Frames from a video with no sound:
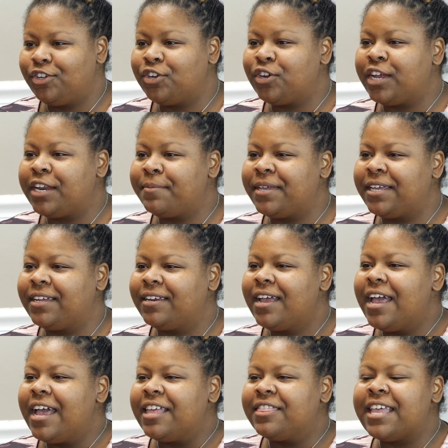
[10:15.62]
You know what I
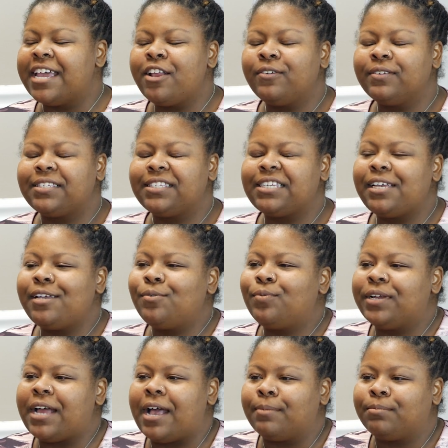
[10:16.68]
mean? They don't see
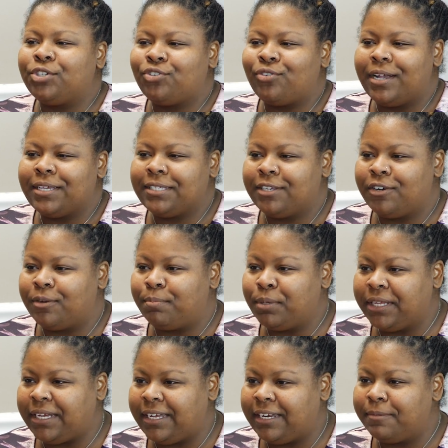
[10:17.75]
when I'm stressing or
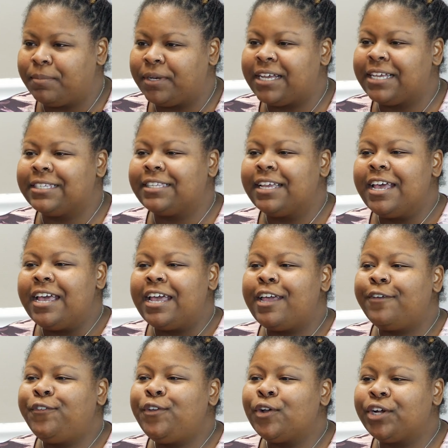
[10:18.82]
bleeding, because
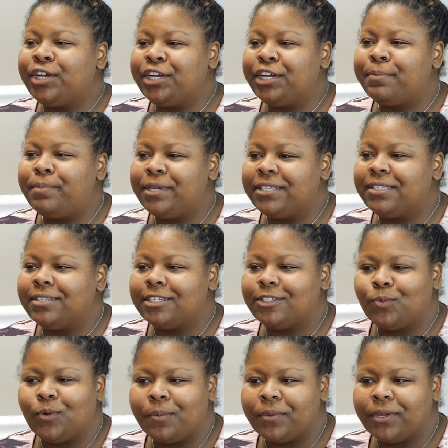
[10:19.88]
if you're a good
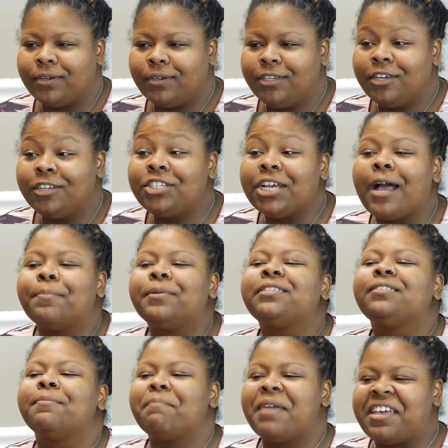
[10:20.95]
businesswoman, your job
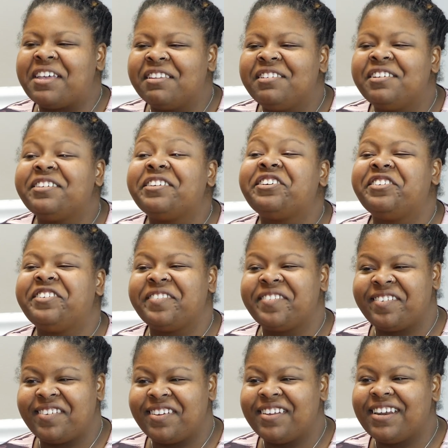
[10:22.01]
is to make it look
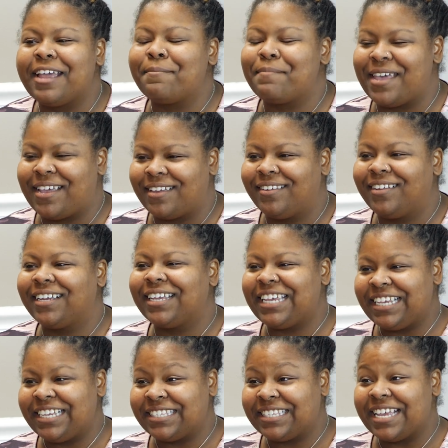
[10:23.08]
good and make it look
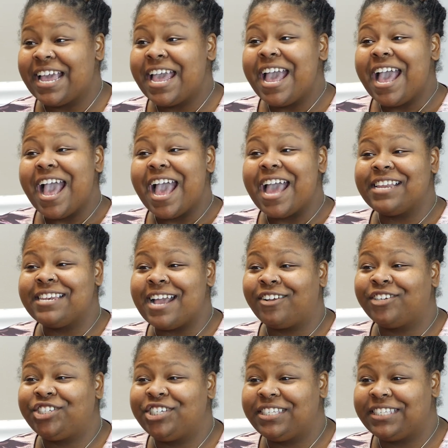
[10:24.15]
easy. And
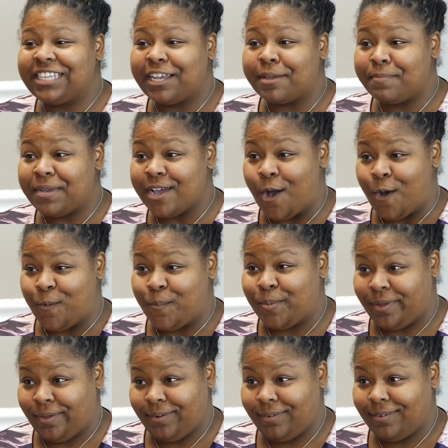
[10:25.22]
now she's seeing me
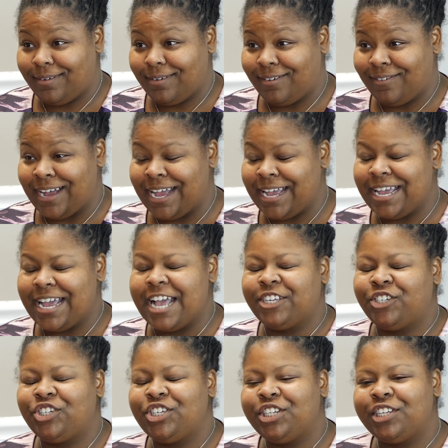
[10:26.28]
open, right?
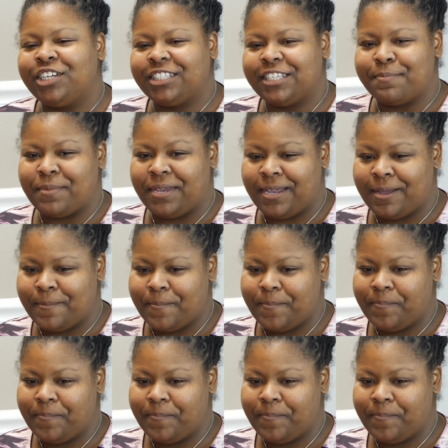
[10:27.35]
And she looked at me